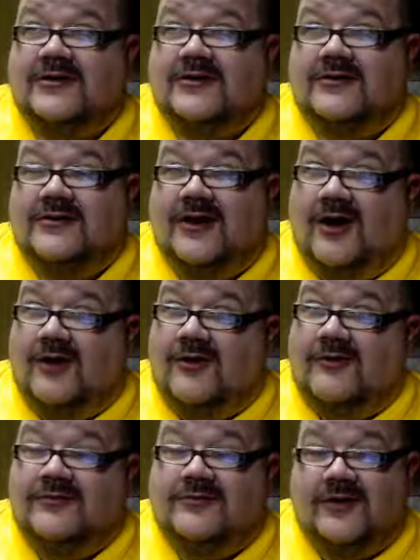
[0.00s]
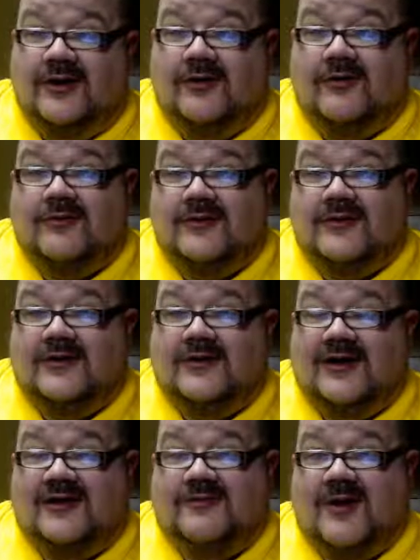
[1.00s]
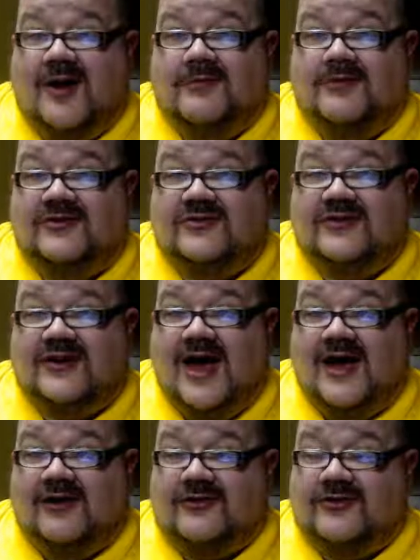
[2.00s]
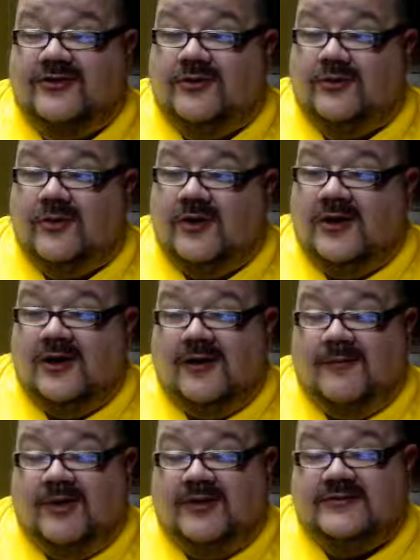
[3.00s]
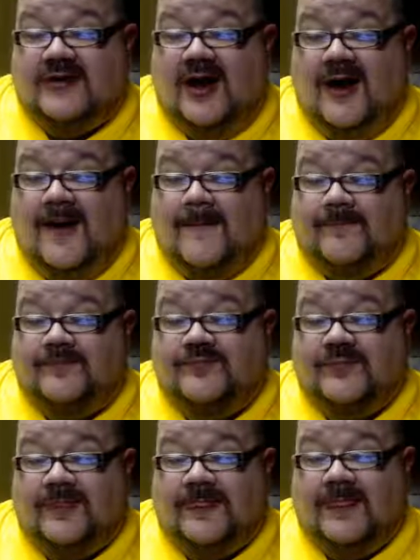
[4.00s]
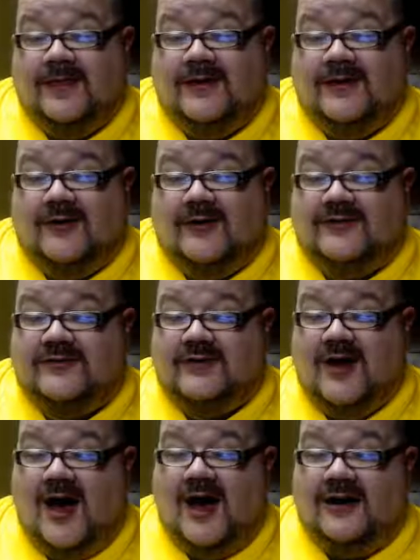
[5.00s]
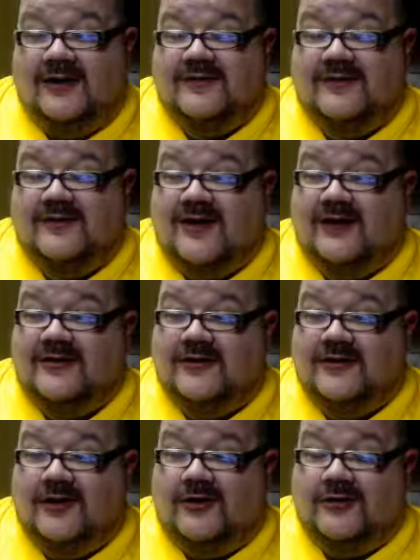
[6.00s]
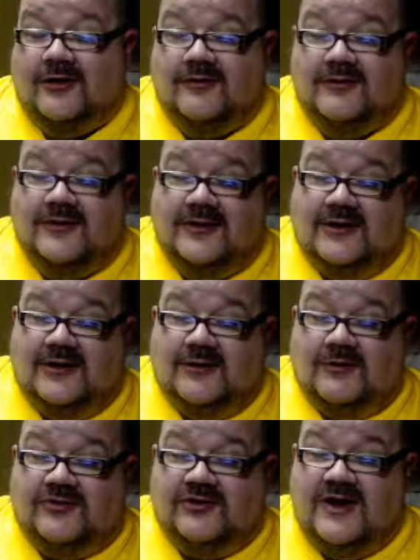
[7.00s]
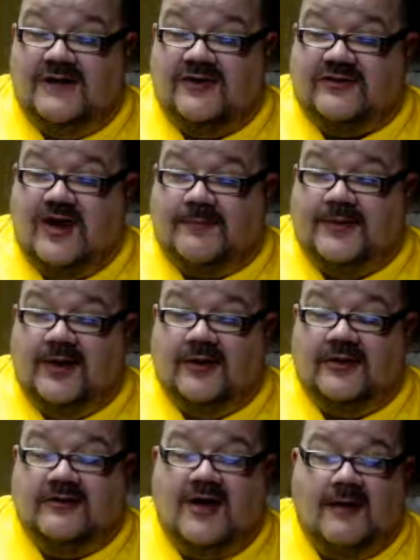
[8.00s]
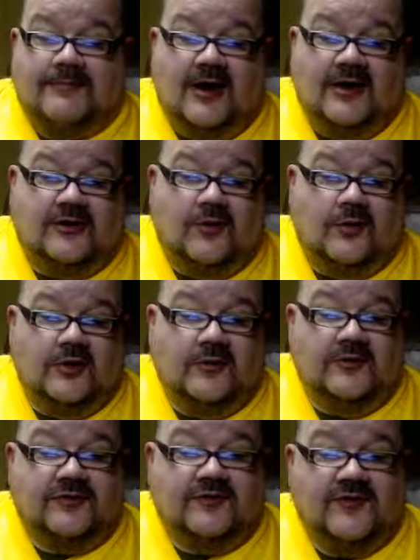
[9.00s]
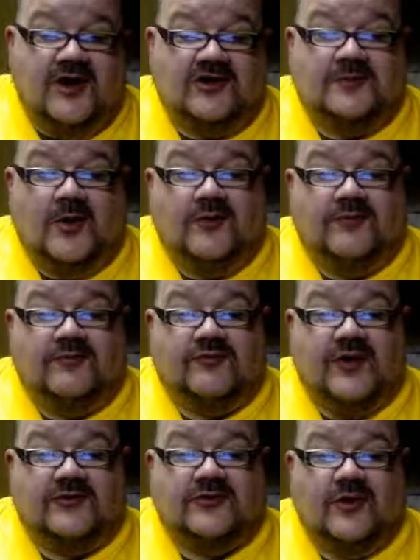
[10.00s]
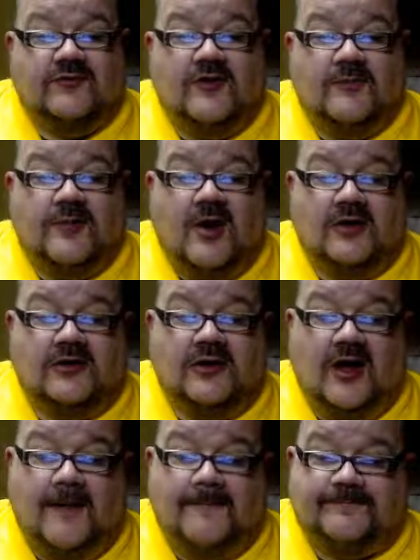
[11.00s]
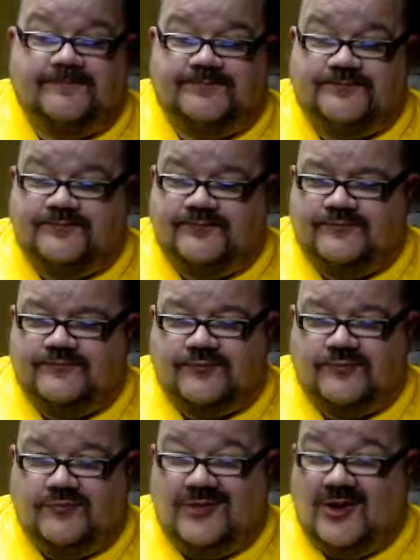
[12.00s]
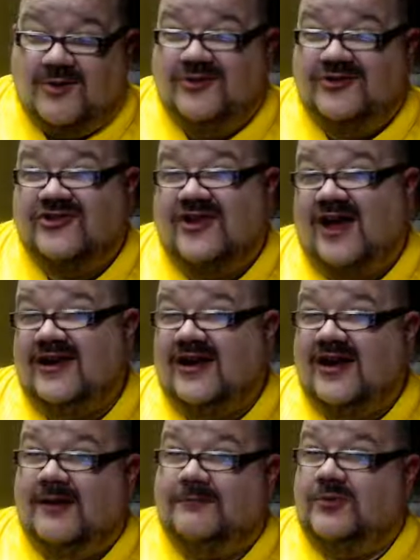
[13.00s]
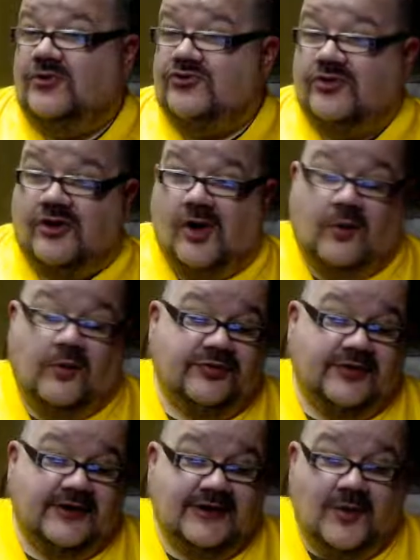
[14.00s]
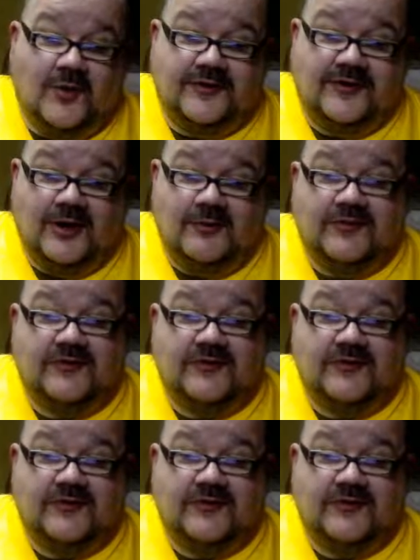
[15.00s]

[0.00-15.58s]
no, that's probably Seattle too. But it's not a good logo. Which leaves us up here in the top right corner with Fresno Football Club, which has kind of got a booster gold thing going there with its